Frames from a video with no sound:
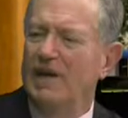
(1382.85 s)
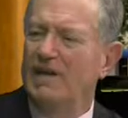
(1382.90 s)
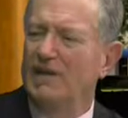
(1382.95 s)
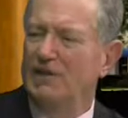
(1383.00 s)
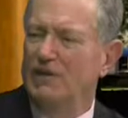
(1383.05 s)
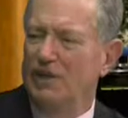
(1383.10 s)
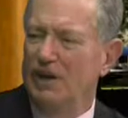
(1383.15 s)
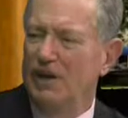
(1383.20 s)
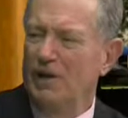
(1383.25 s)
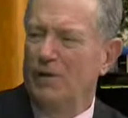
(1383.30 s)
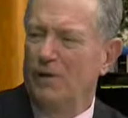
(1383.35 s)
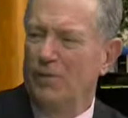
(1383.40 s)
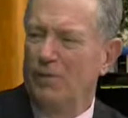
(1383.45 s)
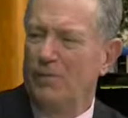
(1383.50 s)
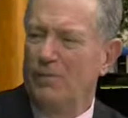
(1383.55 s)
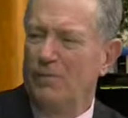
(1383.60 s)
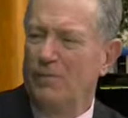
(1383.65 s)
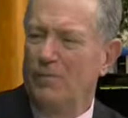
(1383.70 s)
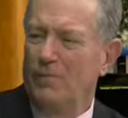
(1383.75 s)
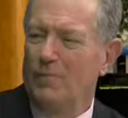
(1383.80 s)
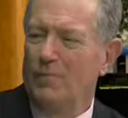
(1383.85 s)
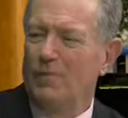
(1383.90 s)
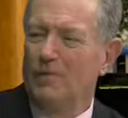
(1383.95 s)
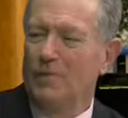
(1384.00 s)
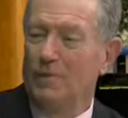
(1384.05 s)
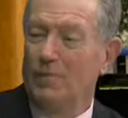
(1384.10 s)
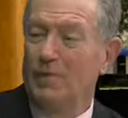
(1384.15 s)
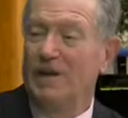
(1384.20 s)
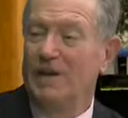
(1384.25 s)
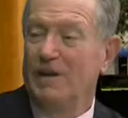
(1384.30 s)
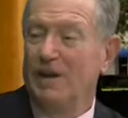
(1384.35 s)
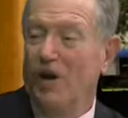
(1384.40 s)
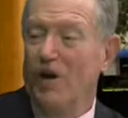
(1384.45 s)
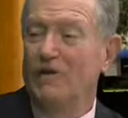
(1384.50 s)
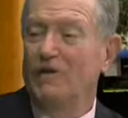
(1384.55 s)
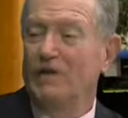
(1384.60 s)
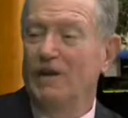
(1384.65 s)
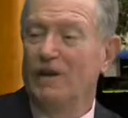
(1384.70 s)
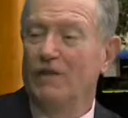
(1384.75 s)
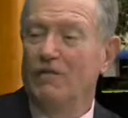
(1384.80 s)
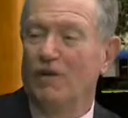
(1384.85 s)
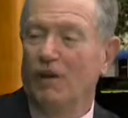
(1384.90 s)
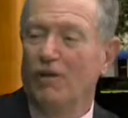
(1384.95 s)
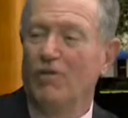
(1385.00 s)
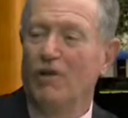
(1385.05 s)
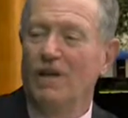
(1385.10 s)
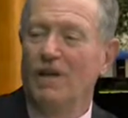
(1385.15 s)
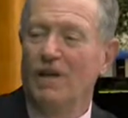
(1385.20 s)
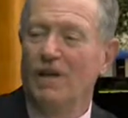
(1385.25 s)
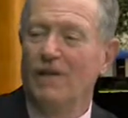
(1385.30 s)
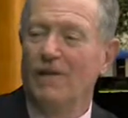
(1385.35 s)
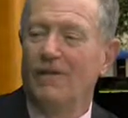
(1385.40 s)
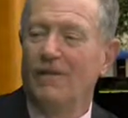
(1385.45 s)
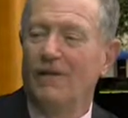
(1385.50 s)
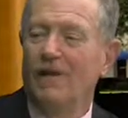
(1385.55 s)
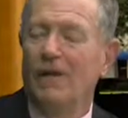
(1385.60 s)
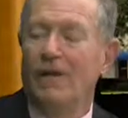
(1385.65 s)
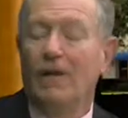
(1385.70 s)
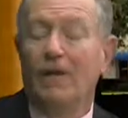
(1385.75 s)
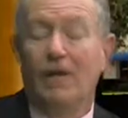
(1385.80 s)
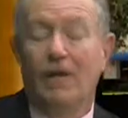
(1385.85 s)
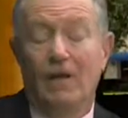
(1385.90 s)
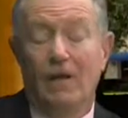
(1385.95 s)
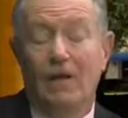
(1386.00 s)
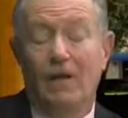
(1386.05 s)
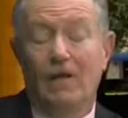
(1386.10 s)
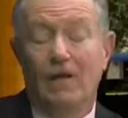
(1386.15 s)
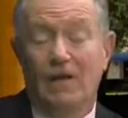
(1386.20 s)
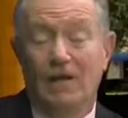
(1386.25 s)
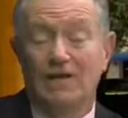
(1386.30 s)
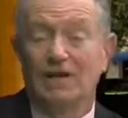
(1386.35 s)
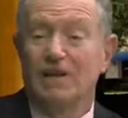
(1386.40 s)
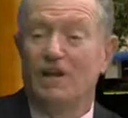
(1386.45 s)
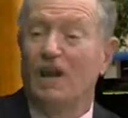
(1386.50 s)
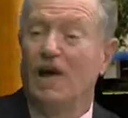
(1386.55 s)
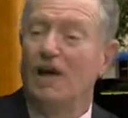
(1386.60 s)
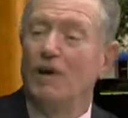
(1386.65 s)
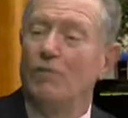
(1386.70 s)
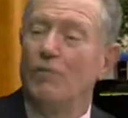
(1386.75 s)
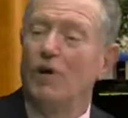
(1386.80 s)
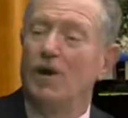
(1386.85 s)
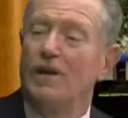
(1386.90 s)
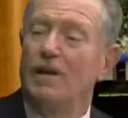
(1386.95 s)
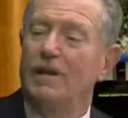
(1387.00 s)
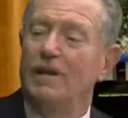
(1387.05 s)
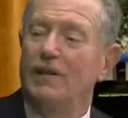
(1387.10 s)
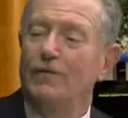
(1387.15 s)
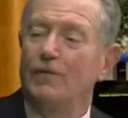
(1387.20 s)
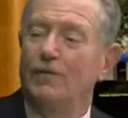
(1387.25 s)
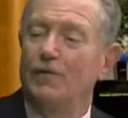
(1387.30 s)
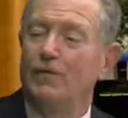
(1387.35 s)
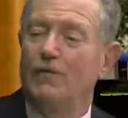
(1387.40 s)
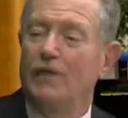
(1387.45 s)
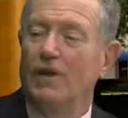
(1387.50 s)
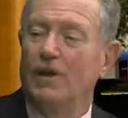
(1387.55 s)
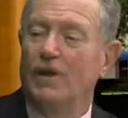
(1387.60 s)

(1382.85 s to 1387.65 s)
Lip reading: at jail to be in our jail locally. That's a lot of money if you think